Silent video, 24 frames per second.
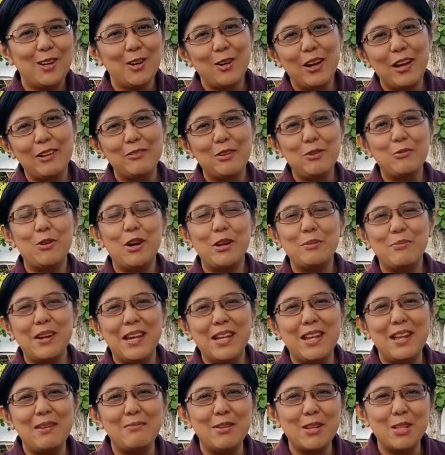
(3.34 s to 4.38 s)
Hello everyone,
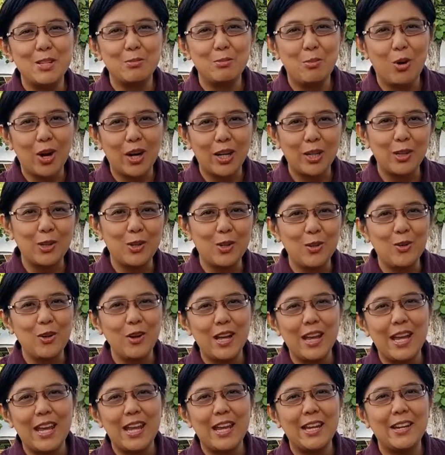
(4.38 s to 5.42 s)
my name is
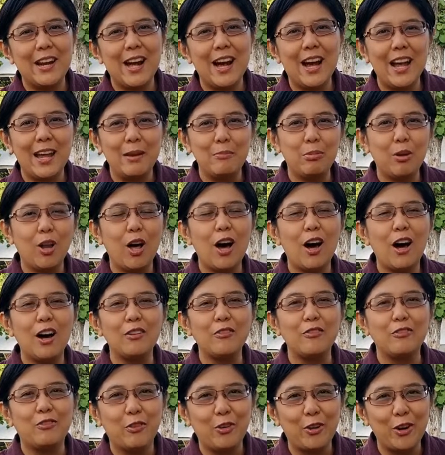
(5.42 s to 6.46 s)
Margaux and I
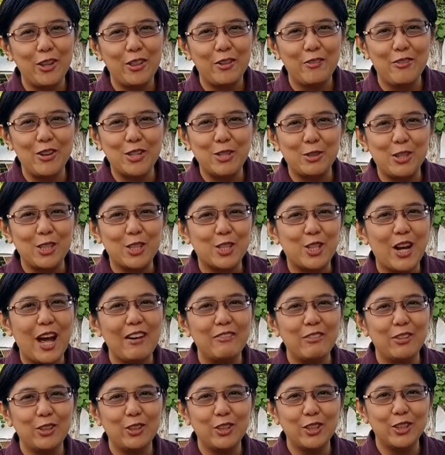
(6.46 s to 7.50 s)
blog for the visual
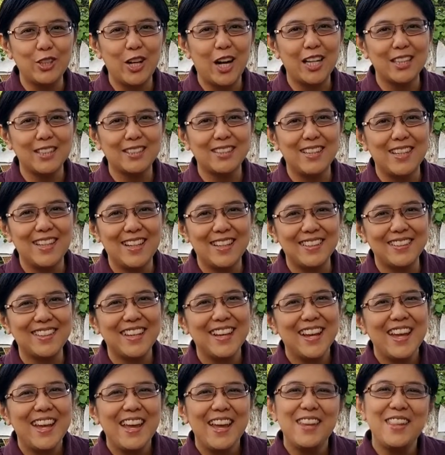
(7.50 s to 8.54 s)
traveler dot net.
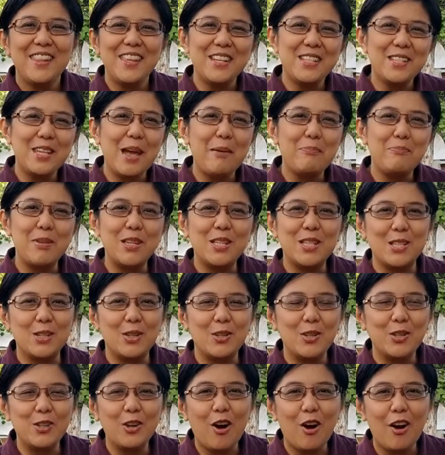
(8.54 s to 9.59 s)
In this
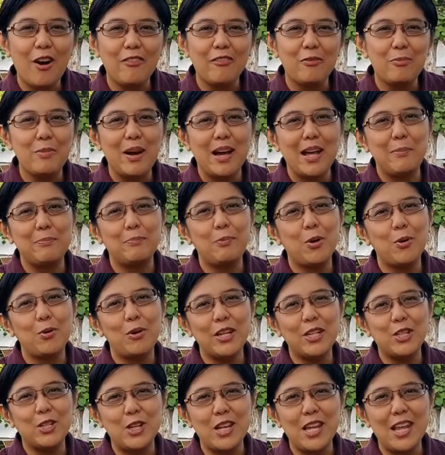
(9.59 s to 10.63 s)
episode of my
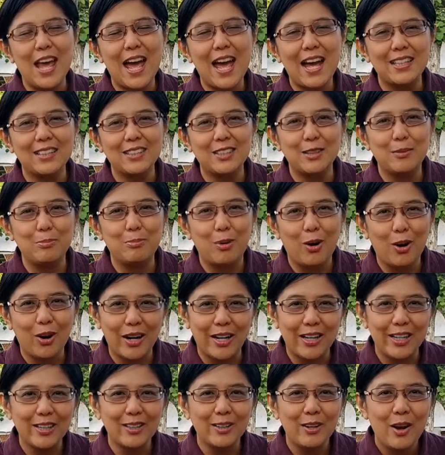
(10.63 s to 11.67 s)
Poetry at the
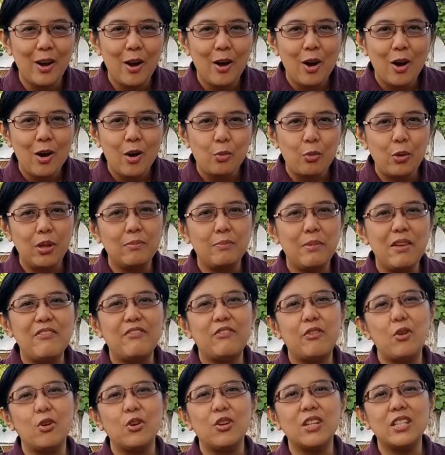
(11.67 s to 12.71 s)
Park, we'll be
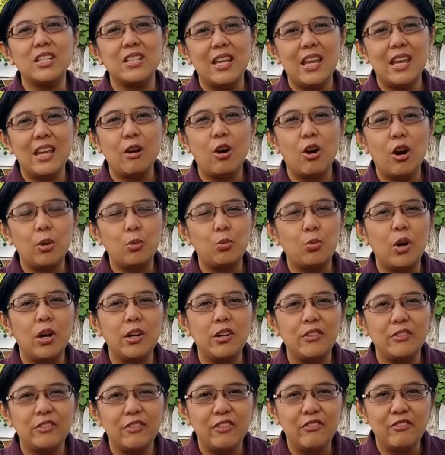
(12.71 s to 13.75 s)
focusing on
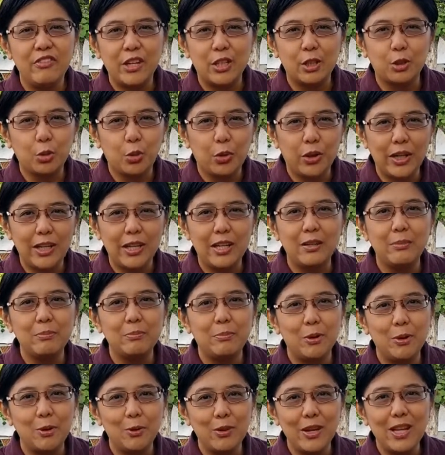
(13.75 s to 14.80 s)
one of the Victorian
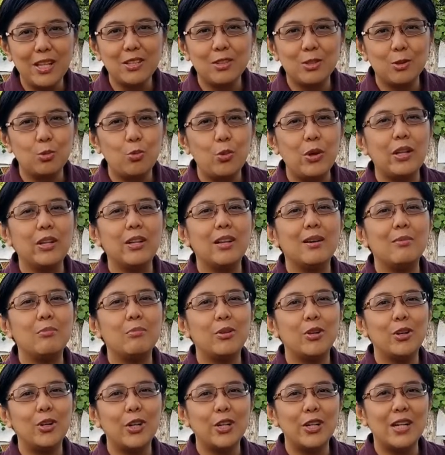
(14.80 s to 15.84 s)
poets,
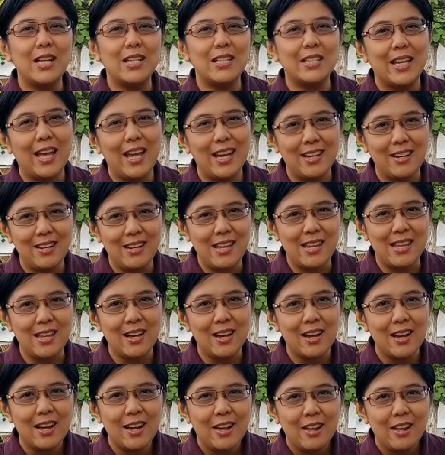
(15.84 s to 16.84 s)
William Ernest Henley.